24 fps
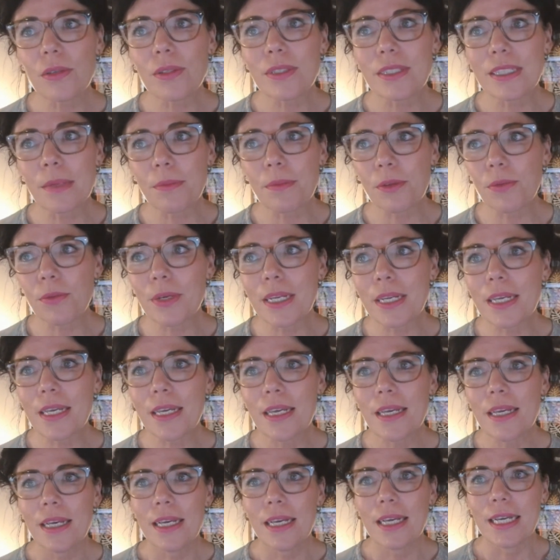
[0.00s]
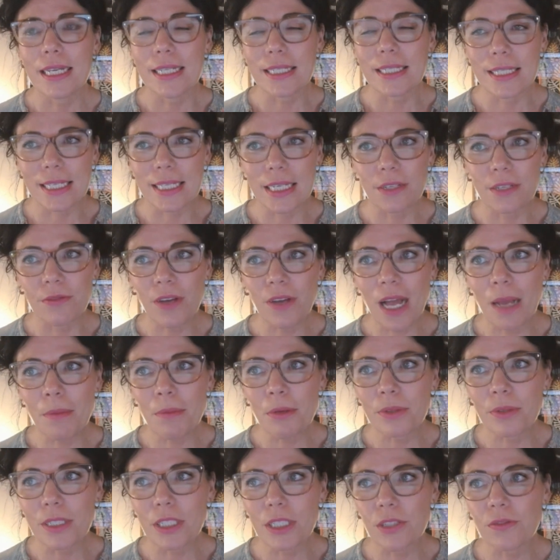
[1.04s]
So step 3 is to eat
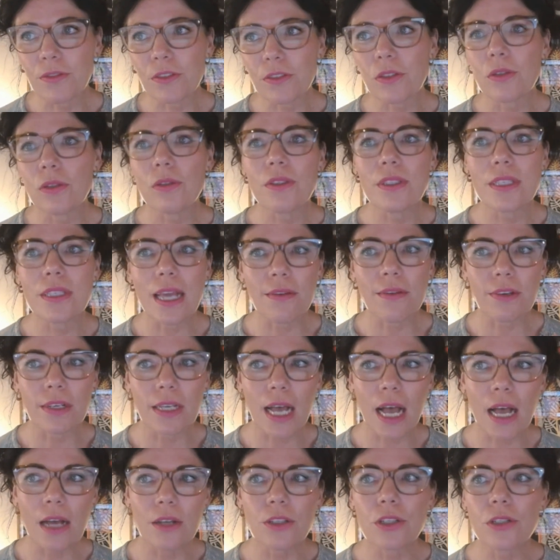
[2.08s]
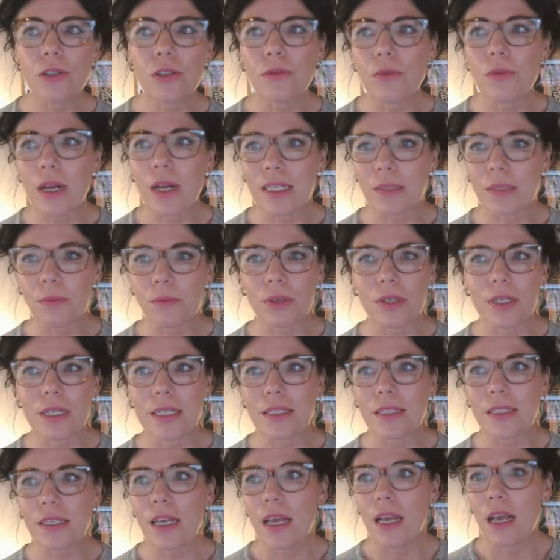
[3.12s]
fiber-rich foods, avocado,
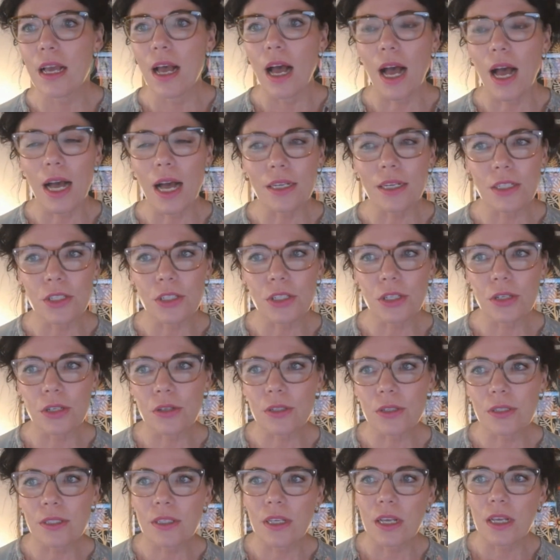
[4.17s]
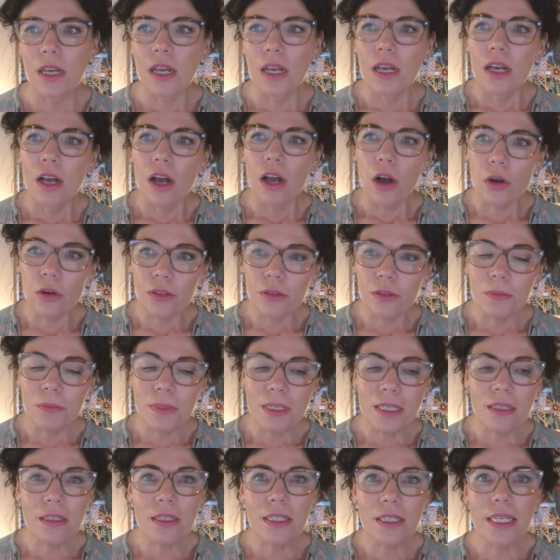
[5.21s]
raspberries, artichokes,
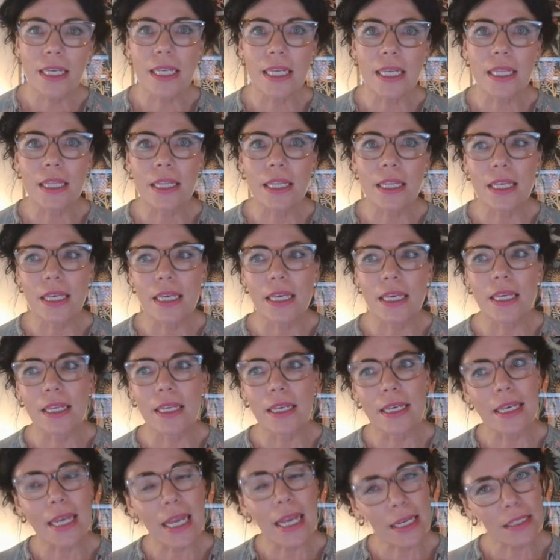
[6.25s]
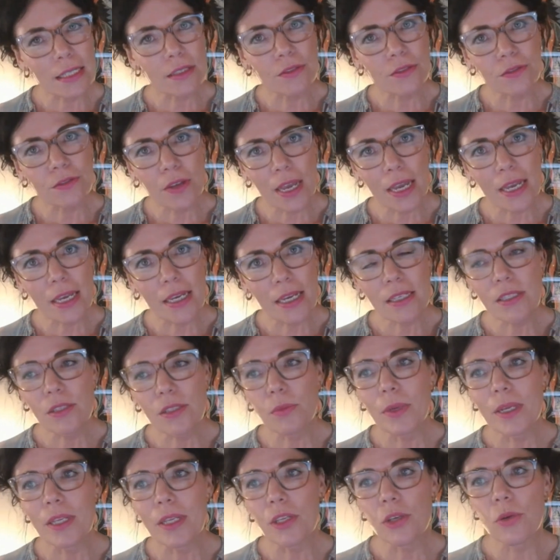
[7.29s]
oatmeal in the next
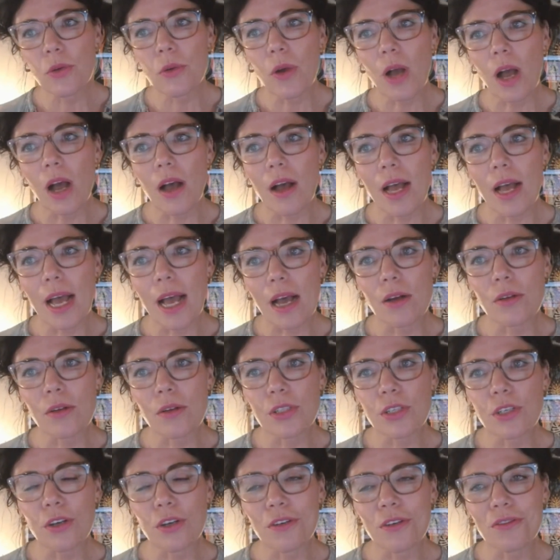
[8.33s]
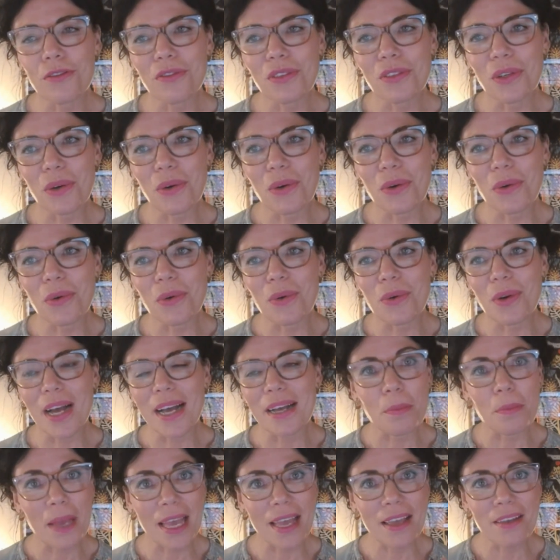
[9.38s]
phase. When you are out of
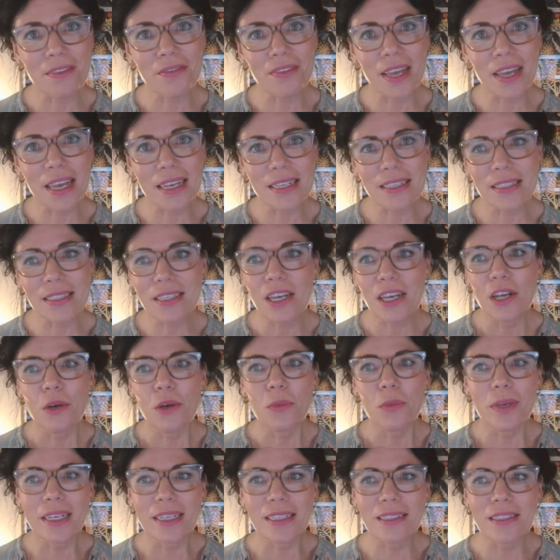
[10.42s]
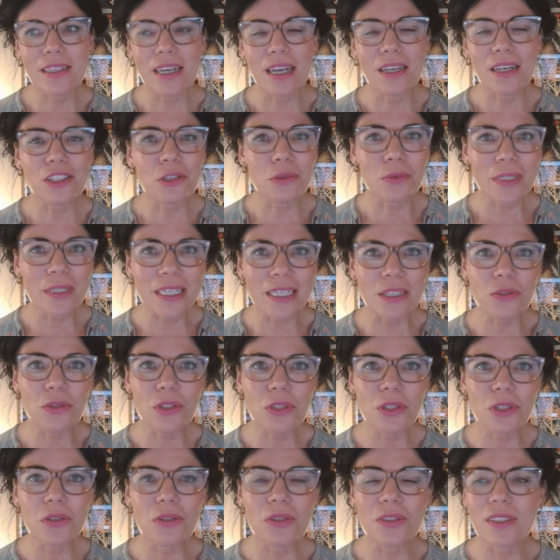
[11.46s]
your repair phase, we can start to
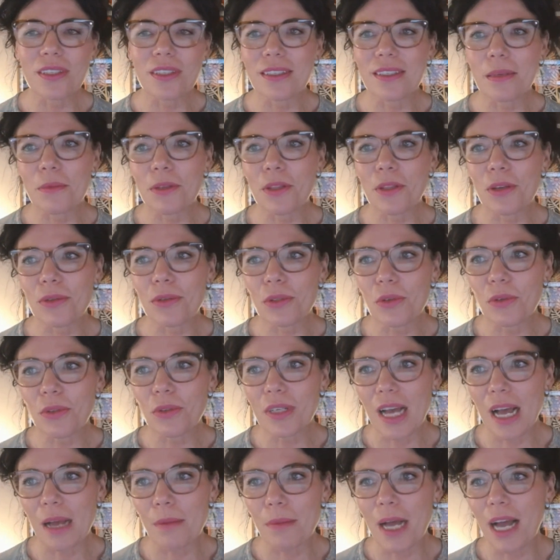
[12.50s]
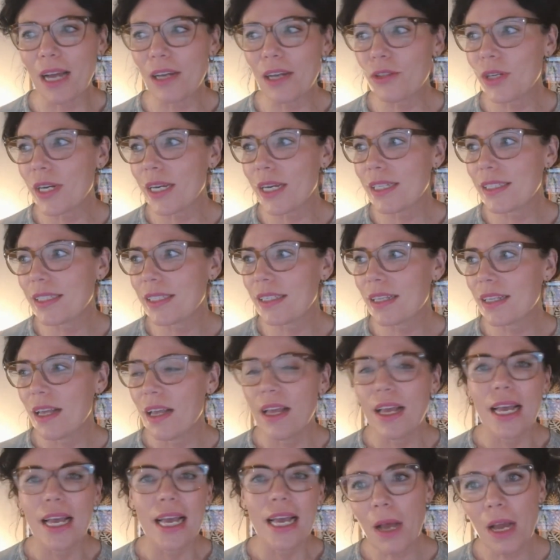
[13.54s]
reintroduce some of those good carbohydrates.
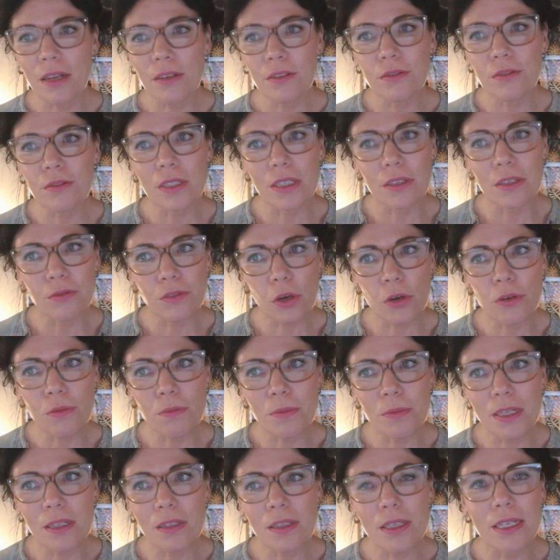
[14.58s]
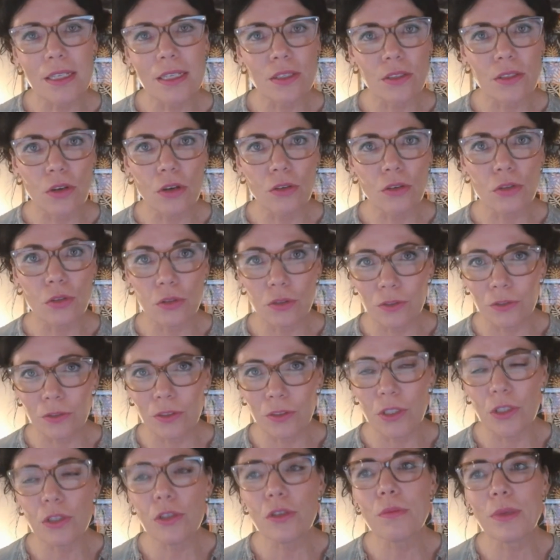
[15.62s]
So be mindful, if oatmeal is
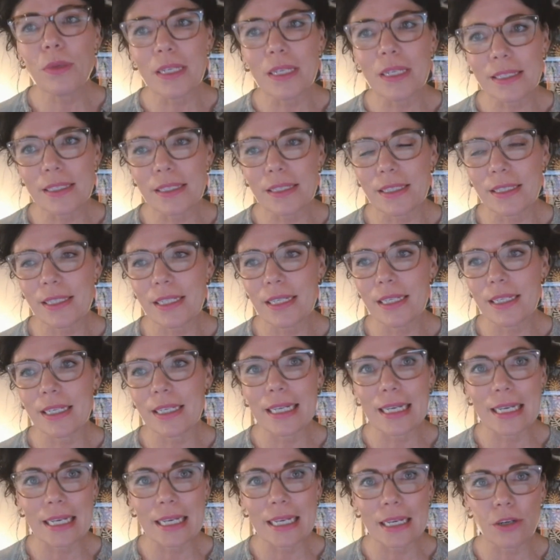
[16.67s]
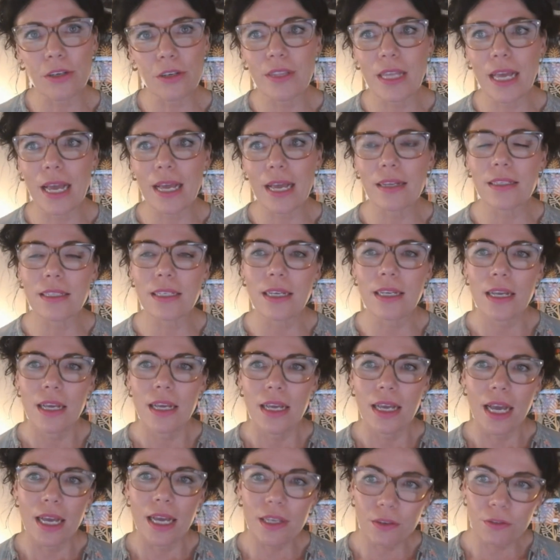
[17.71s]
not good for you, please steer clear of
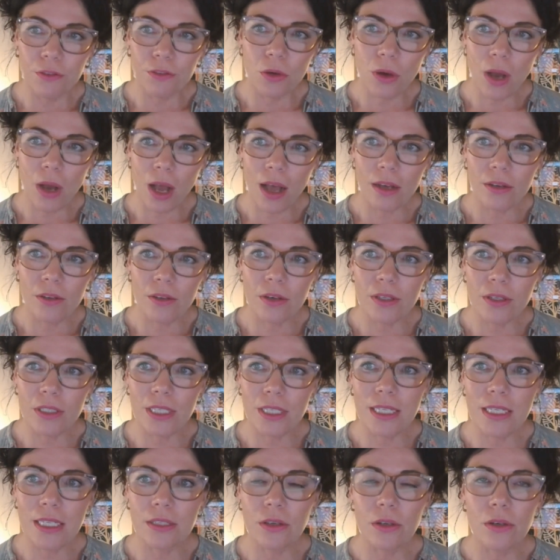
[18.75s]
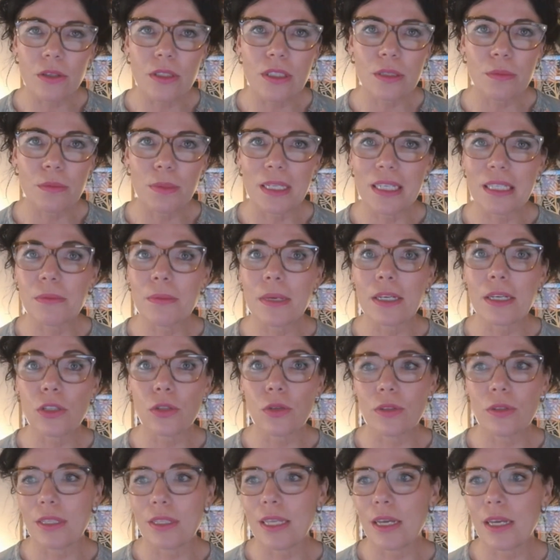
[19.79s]
that. And if you are going to eat
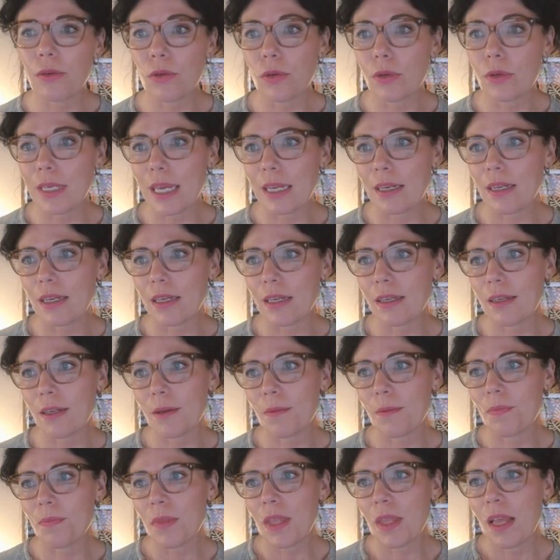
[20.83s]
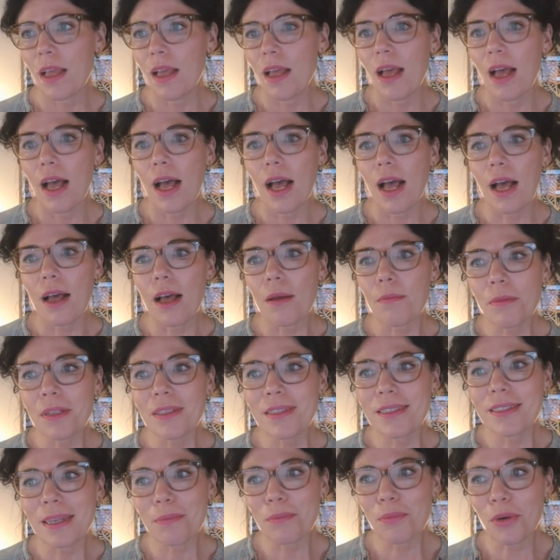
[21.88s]
oats, please make sure that they're organic.
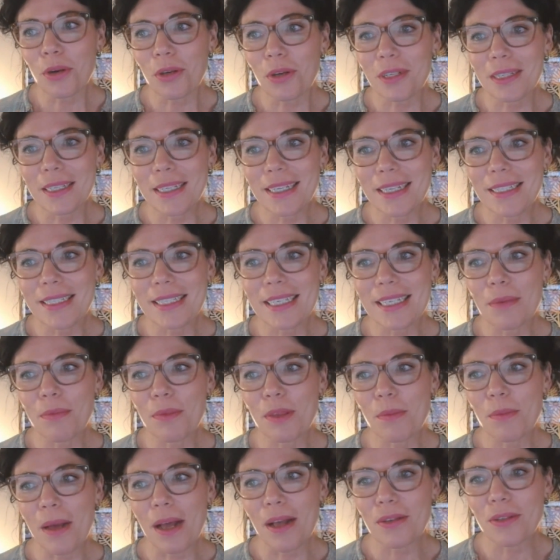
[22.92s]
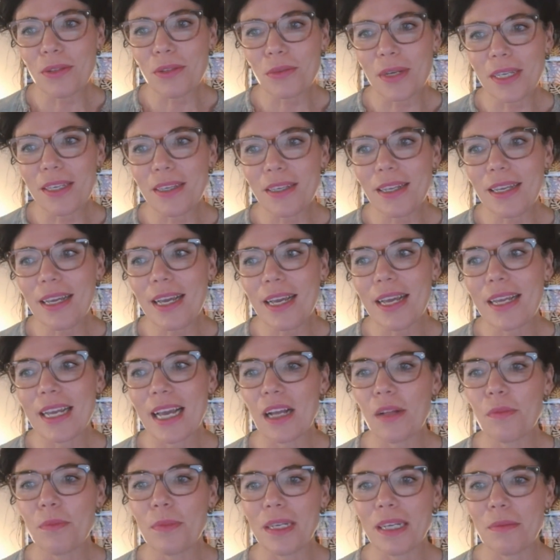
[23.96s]
Almonds and broccoli to keep the bowels regular
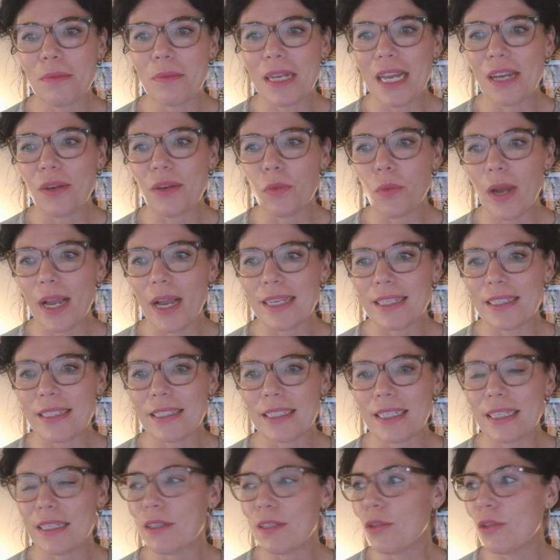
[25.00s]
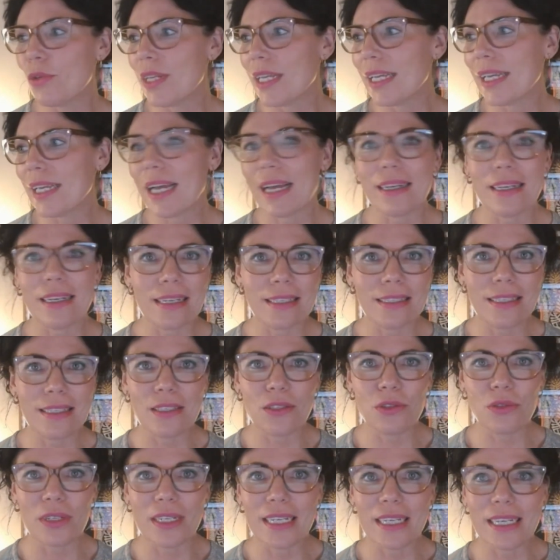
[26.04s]
and help eliminate waste, including
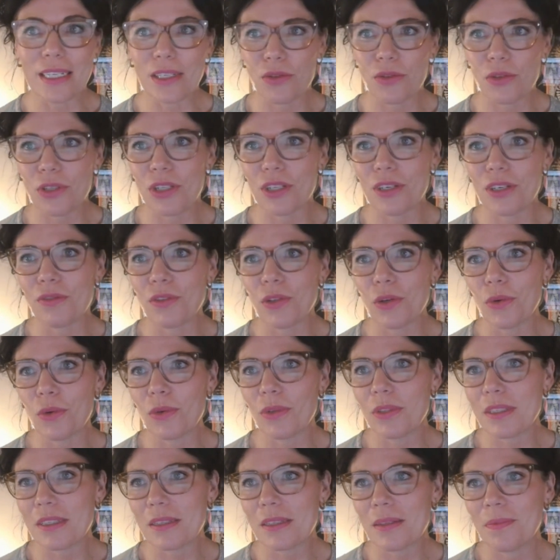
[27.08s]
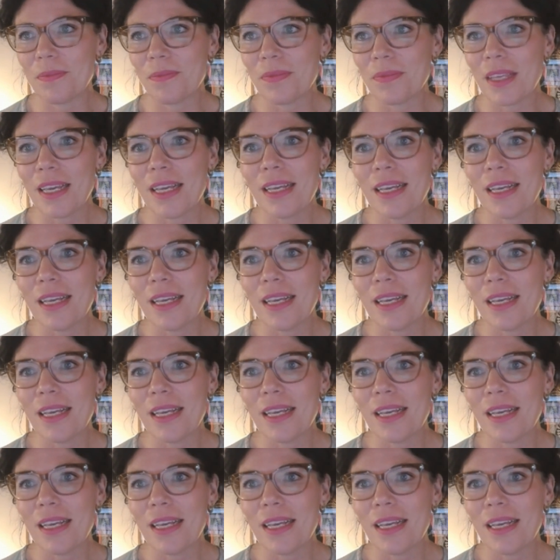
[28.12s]
unnecessary estrogen, of course.